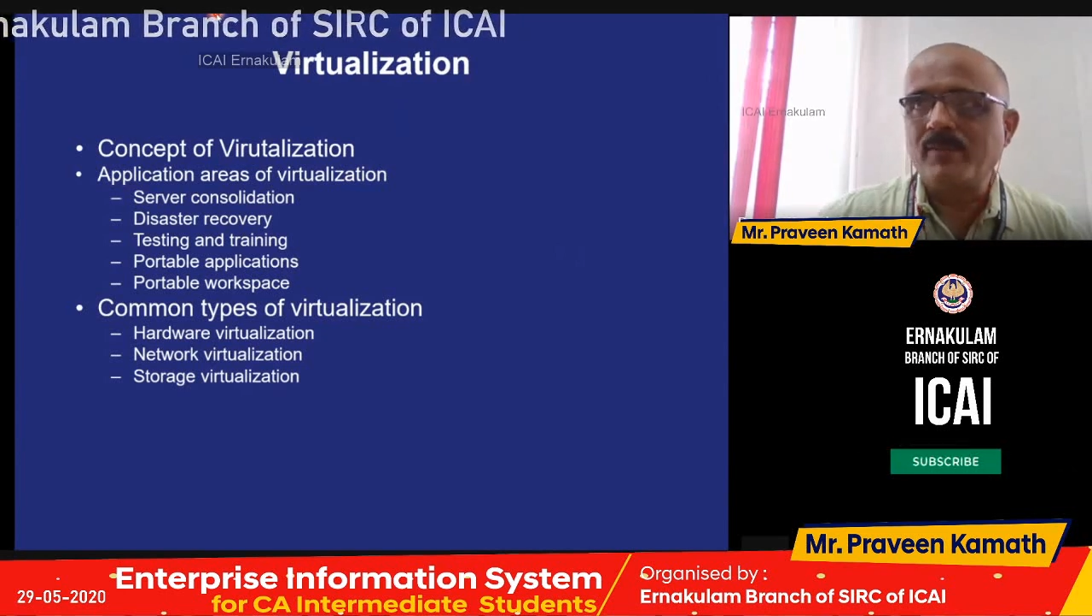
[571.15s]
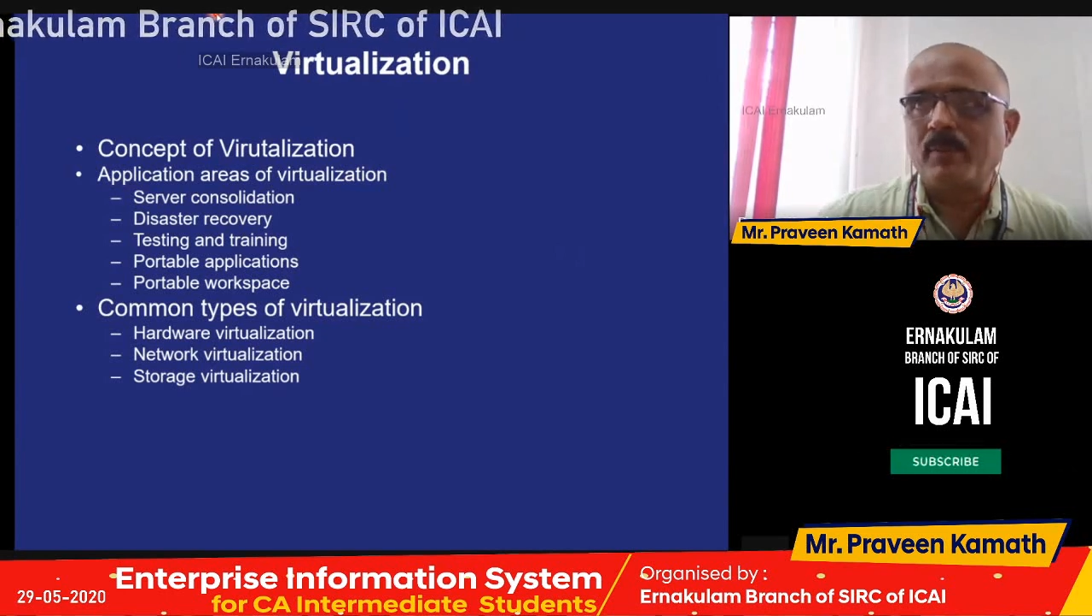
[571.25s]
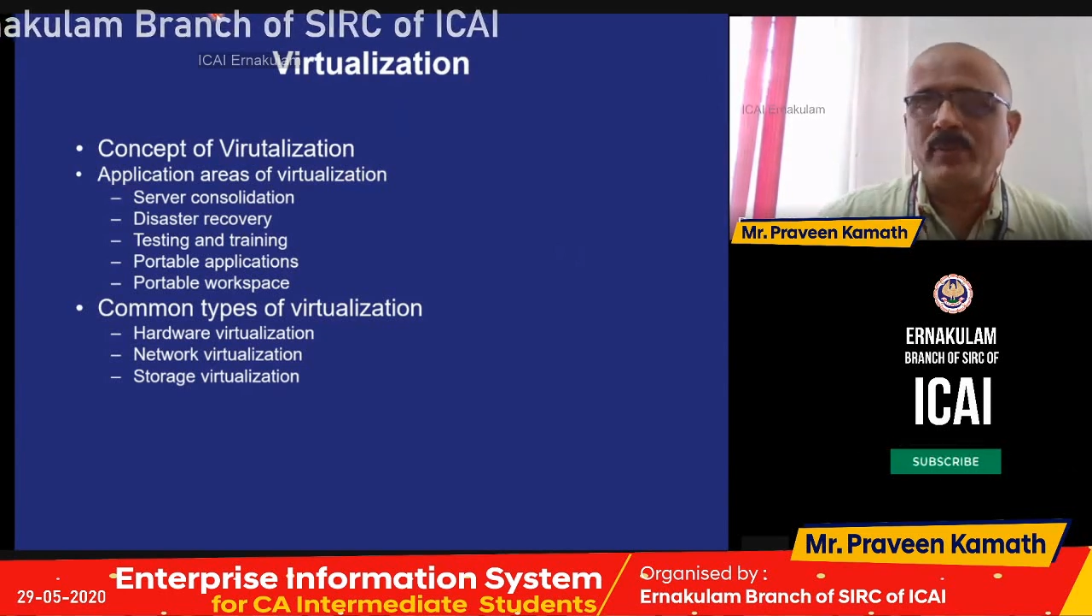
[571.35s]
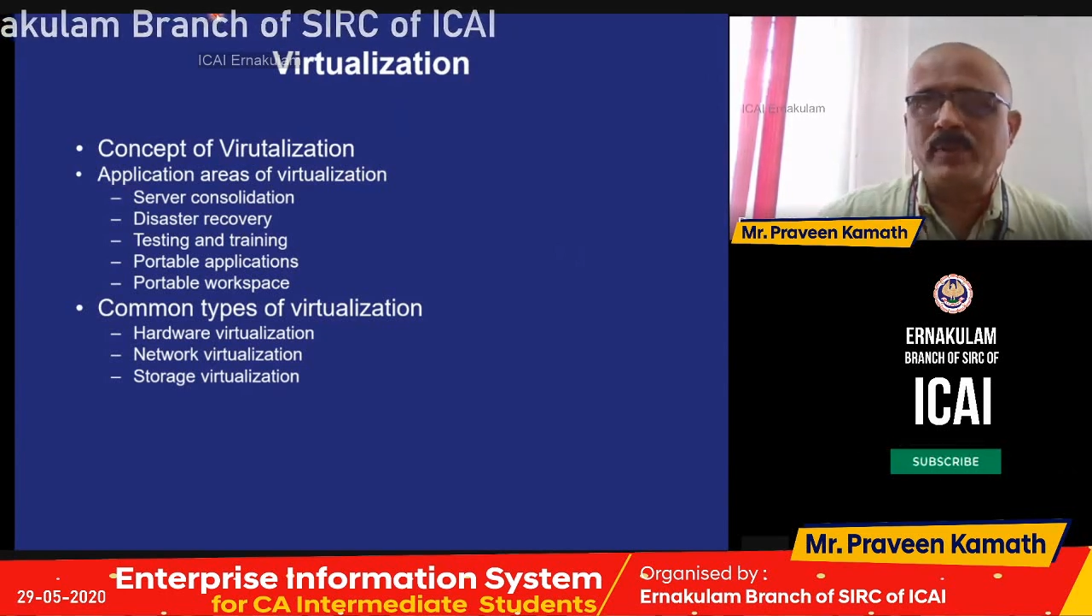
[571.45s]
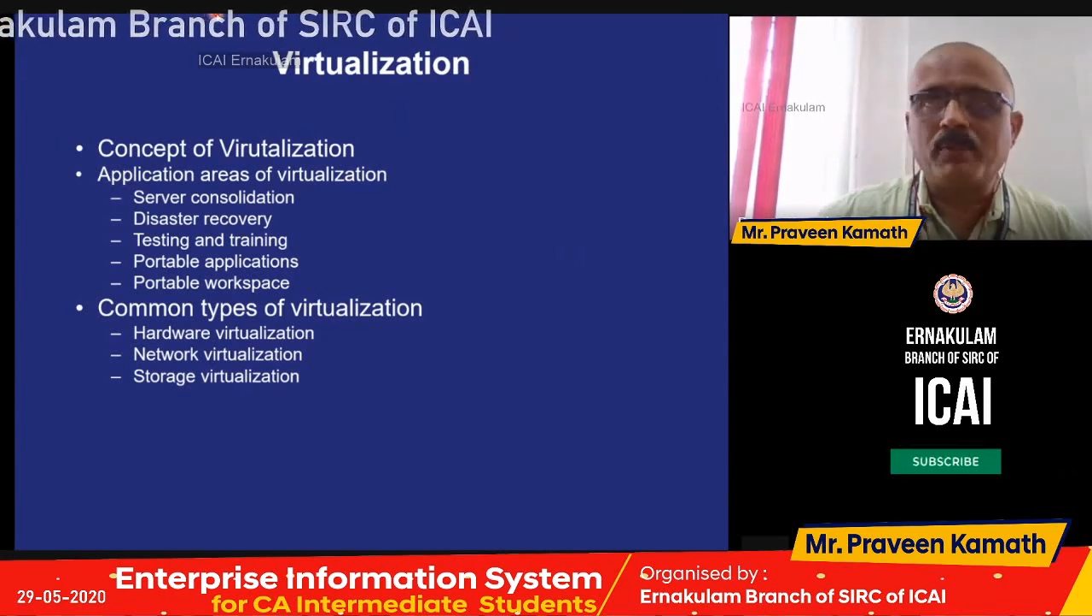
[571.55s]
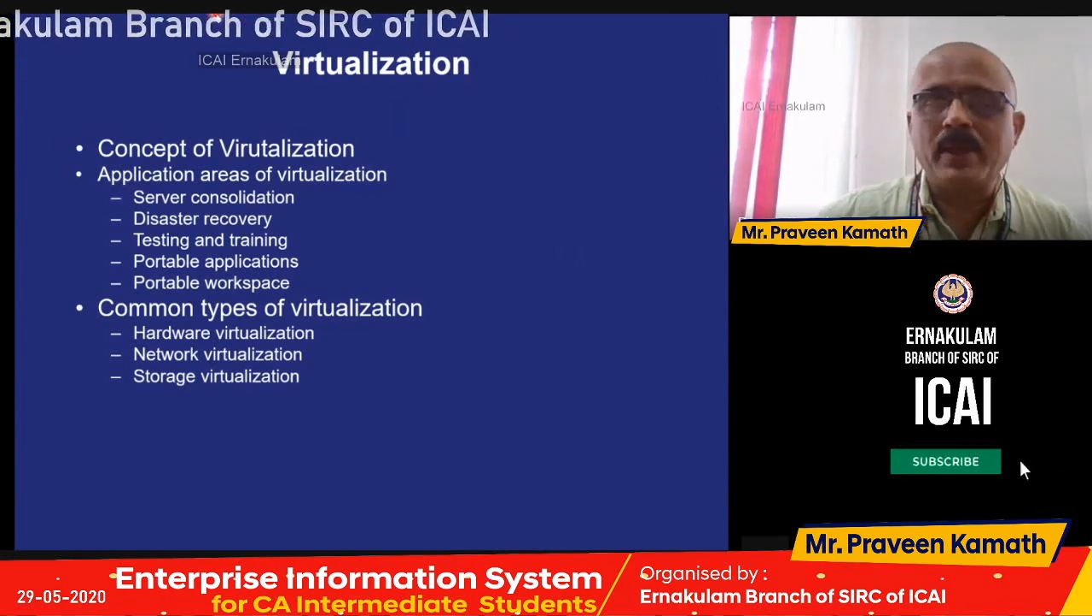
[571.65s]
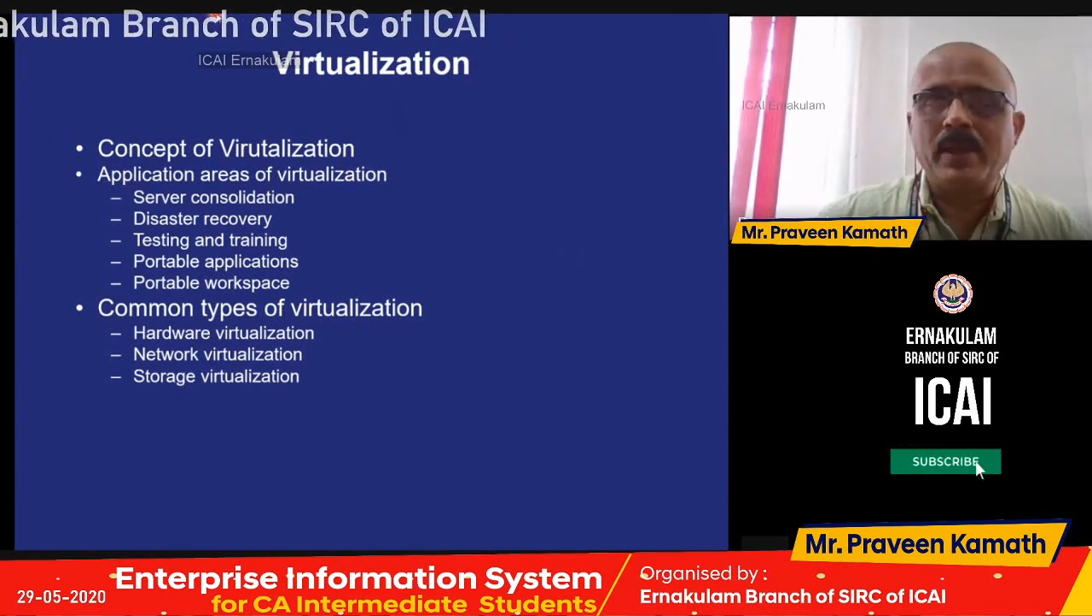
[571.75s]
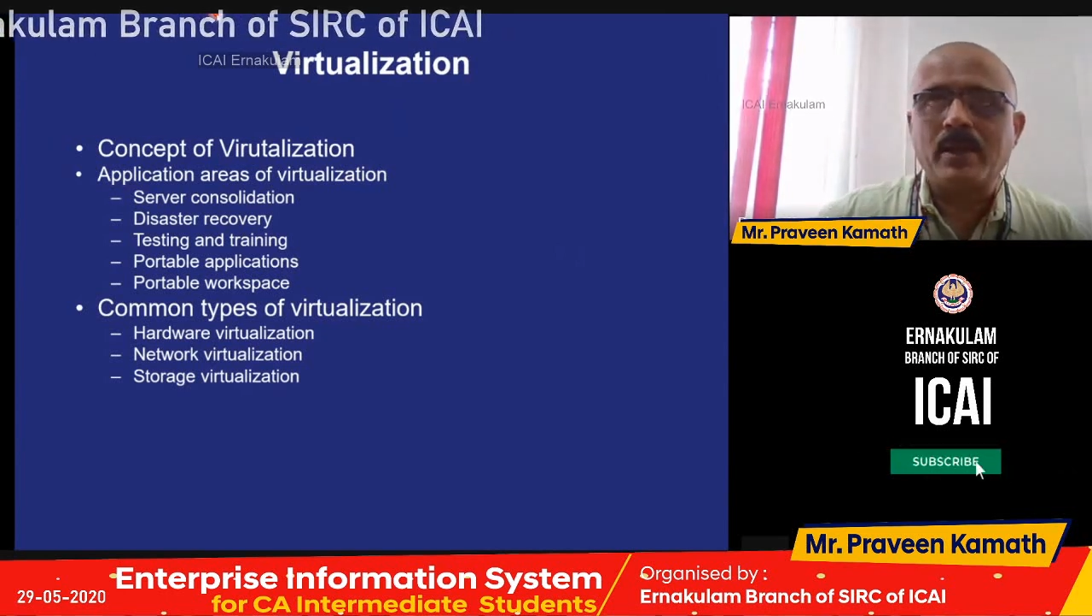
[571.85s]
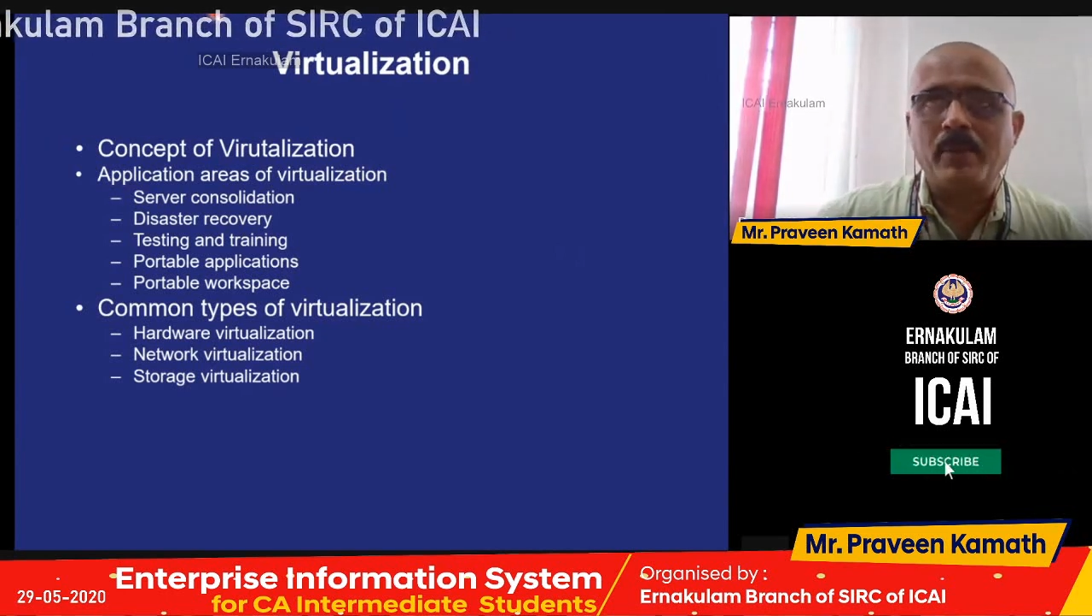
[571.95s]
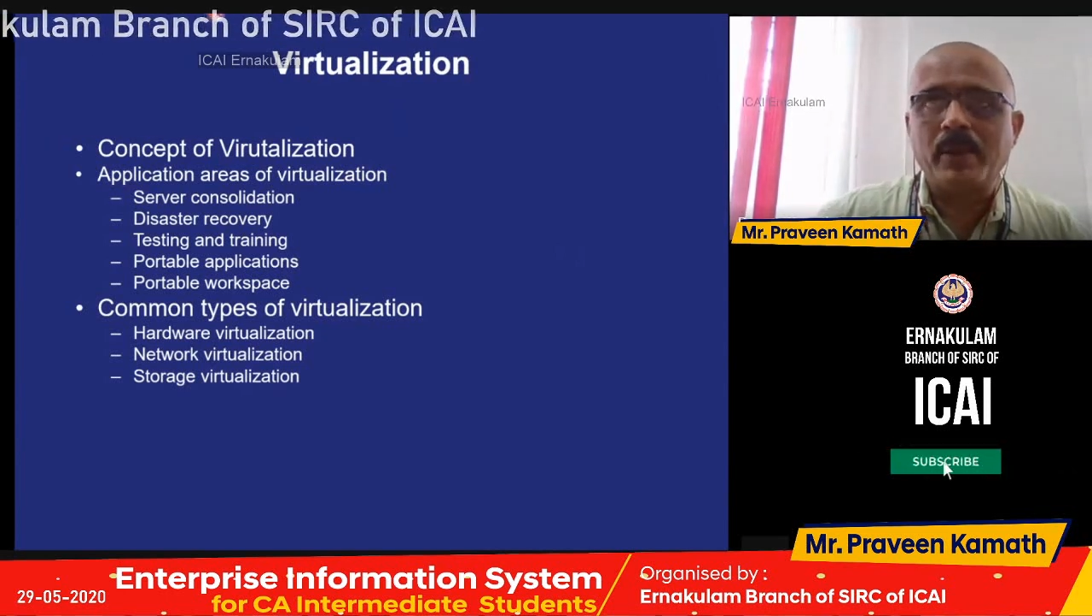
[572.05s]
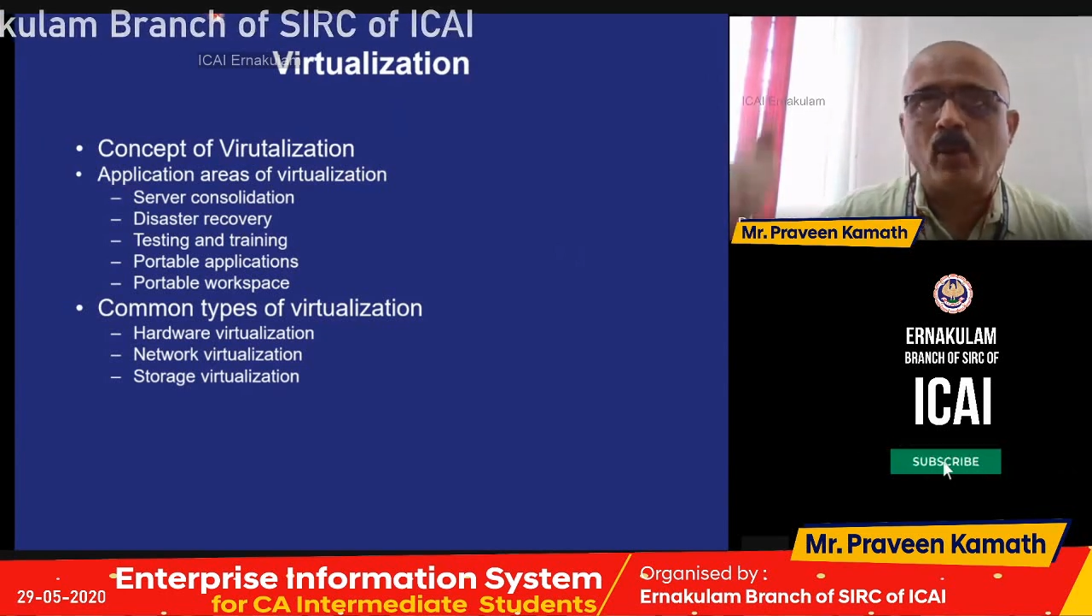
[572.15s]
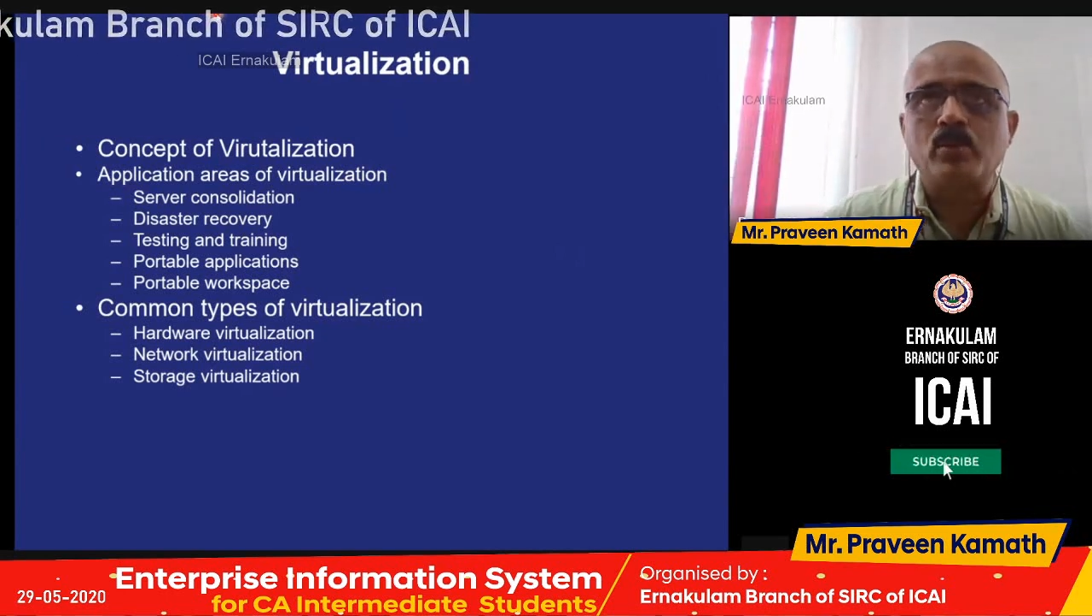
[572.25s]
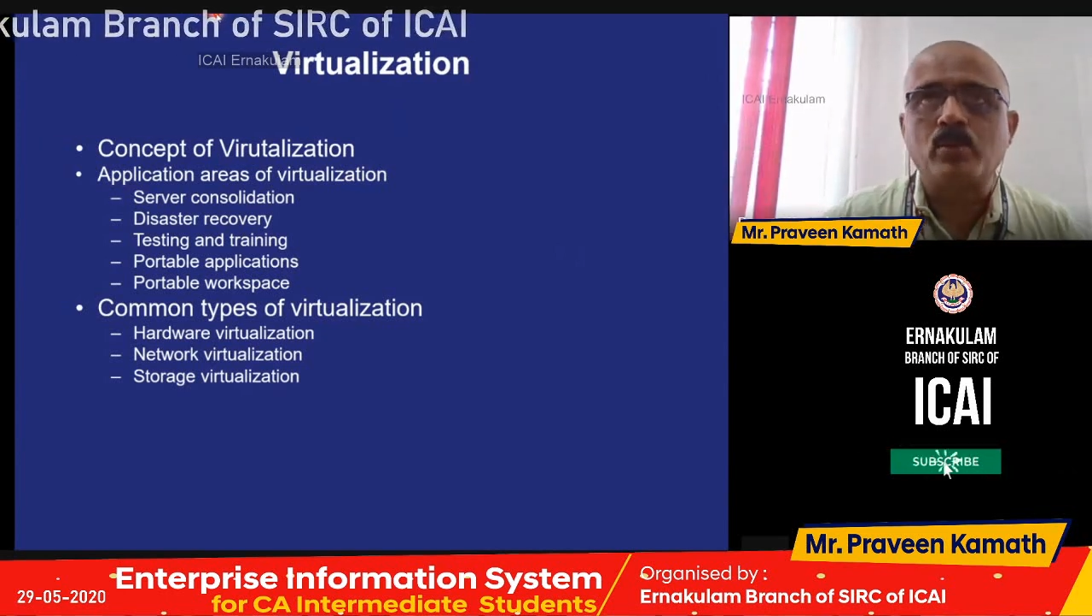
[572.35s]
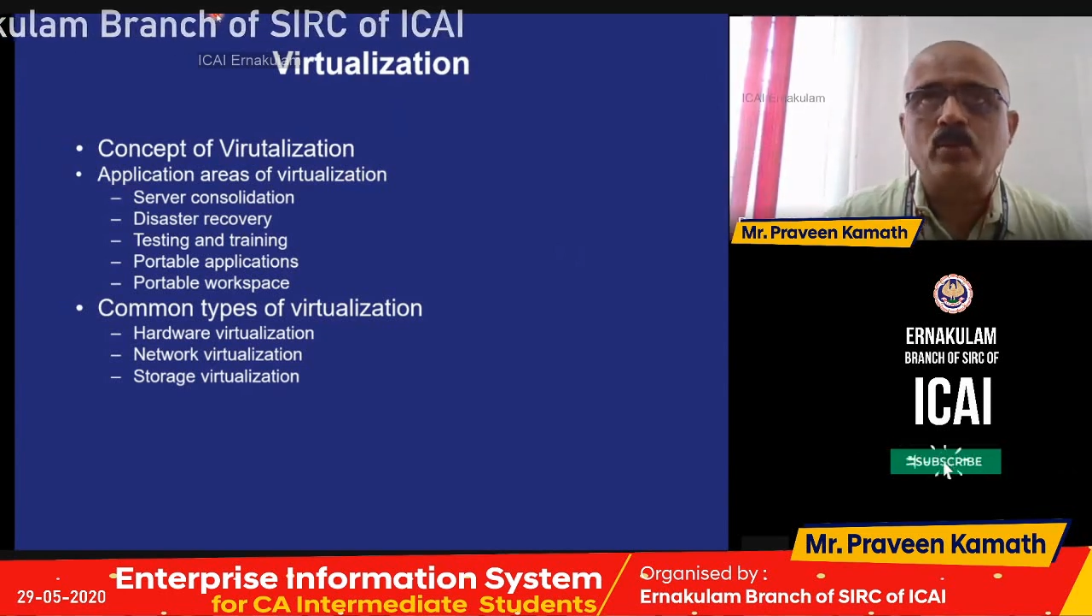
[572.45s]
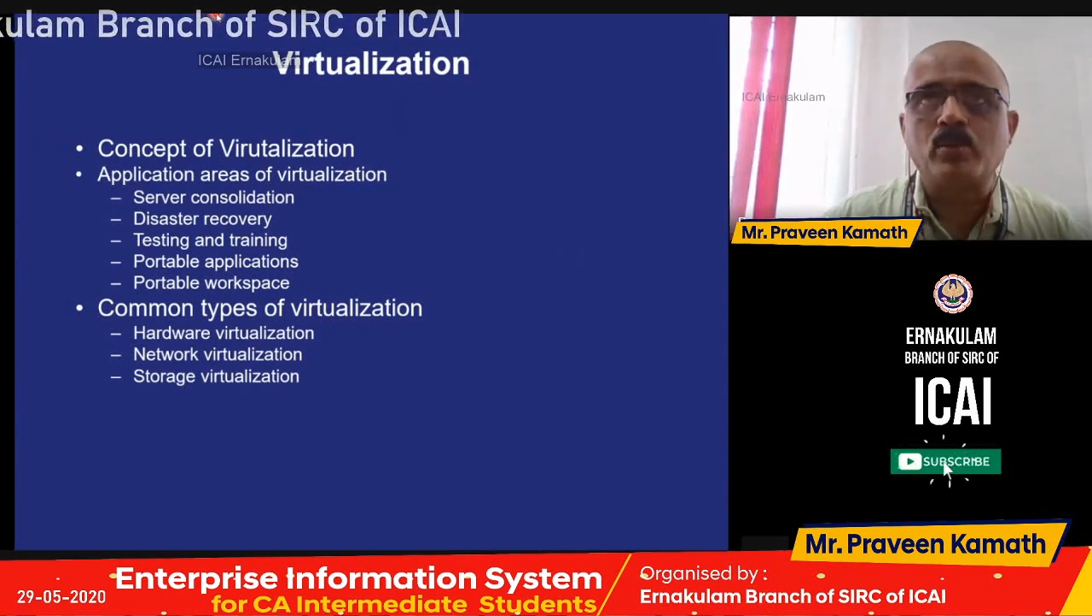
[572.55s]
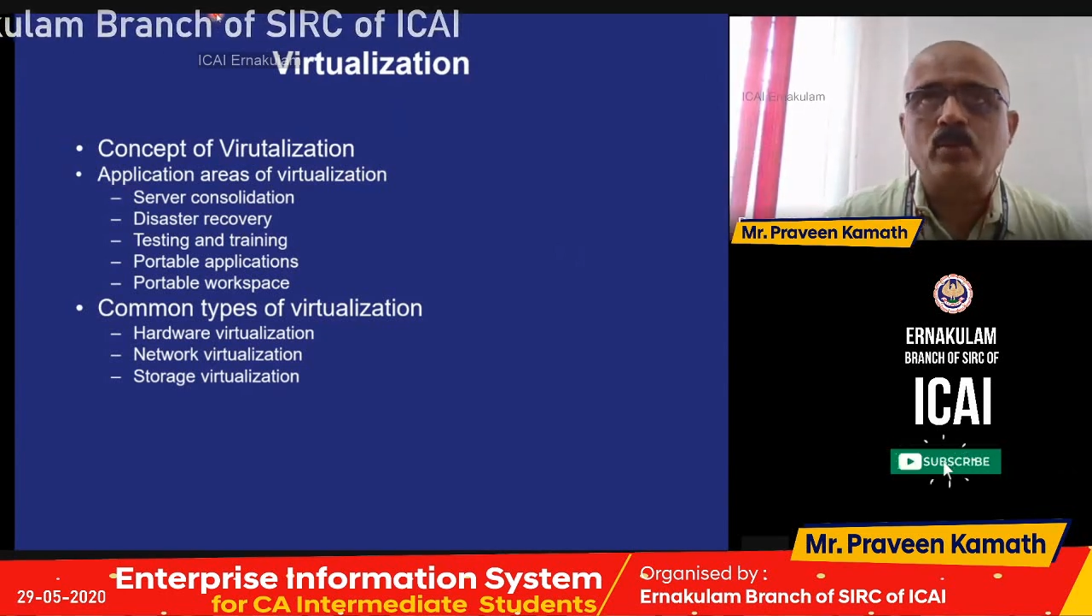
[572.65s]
somebody coming from outside.